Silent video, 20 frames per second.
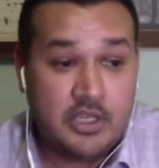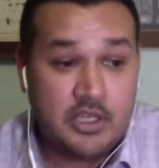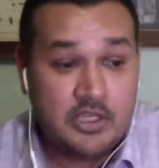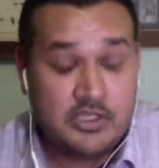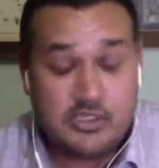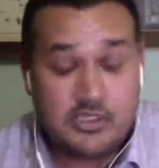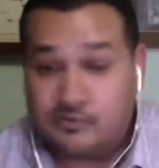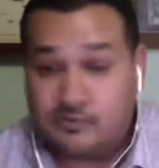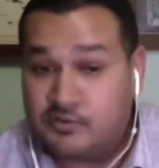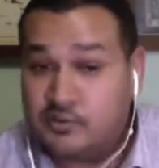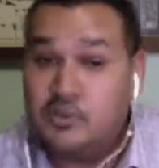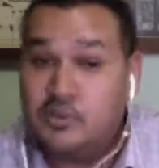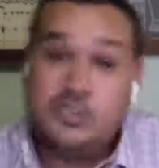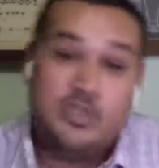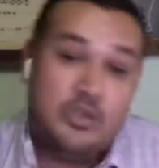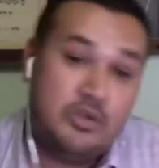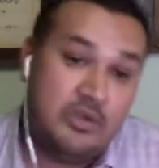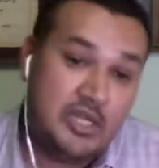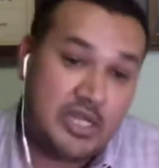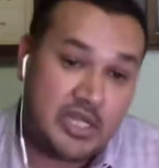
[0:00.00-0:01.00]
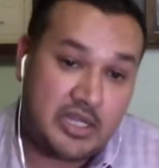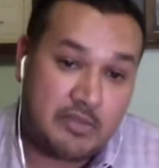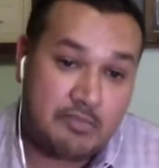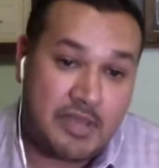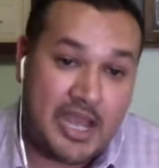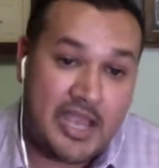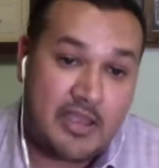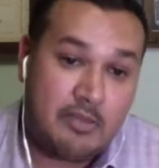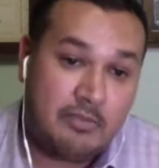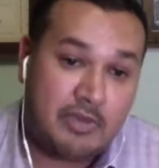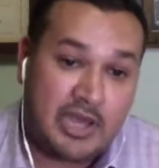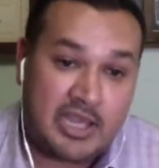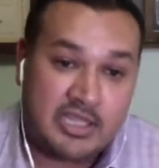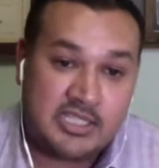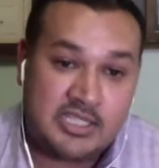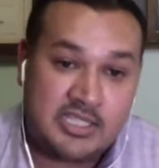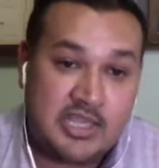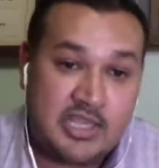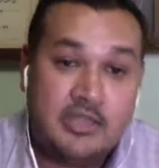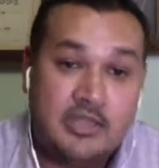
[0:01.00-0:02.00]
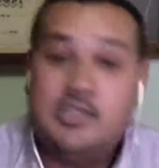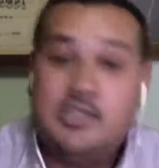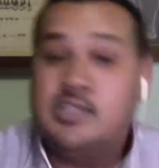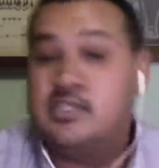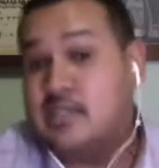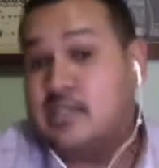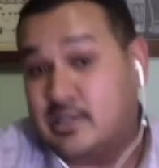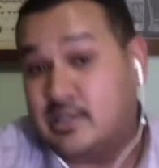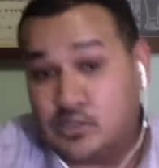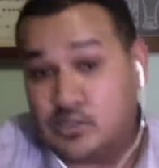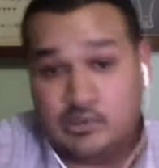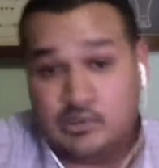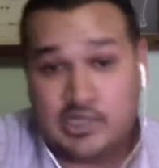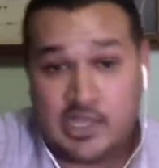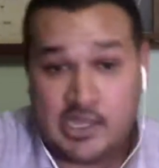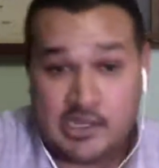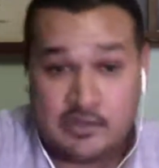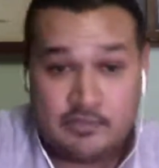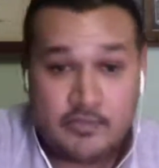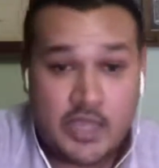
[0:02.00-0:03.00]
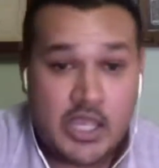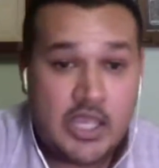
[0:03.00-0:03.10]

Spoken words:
So for those of you who didn't buy a box yet, it's not too late.